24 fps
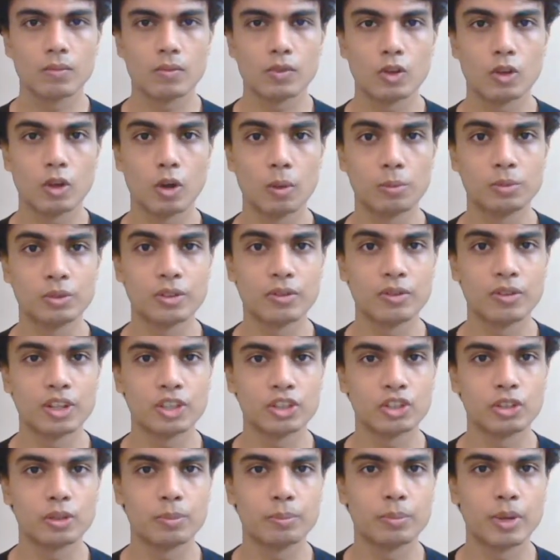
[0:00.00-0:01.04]

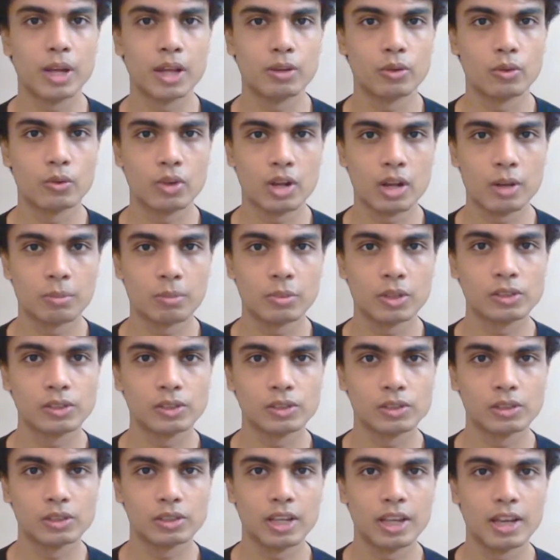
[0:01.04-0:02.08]
observation
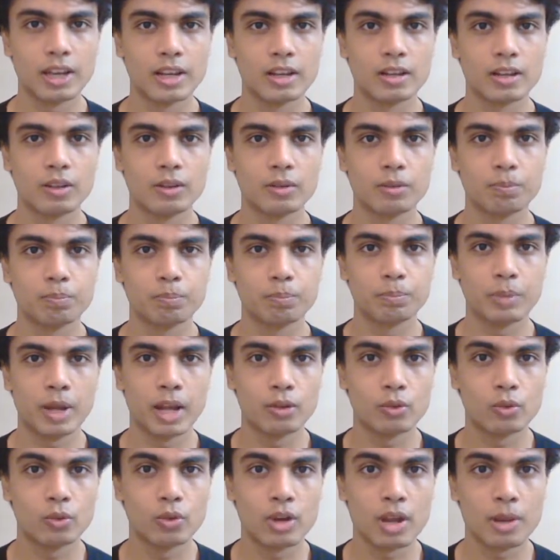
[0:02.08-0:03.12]
panoramas, and
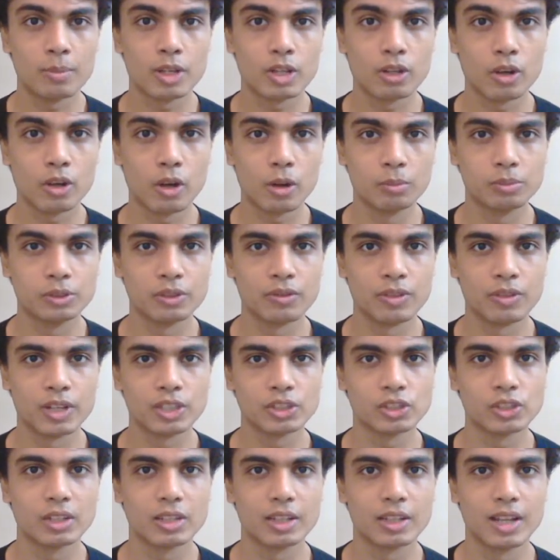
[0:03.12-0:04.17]
panoramic
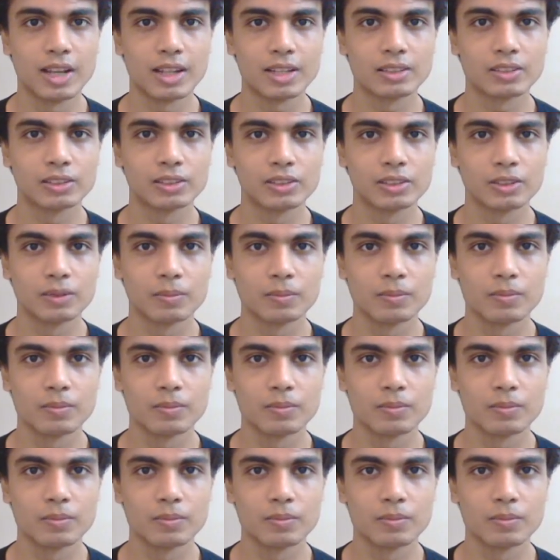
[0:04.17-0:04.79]
observation decks.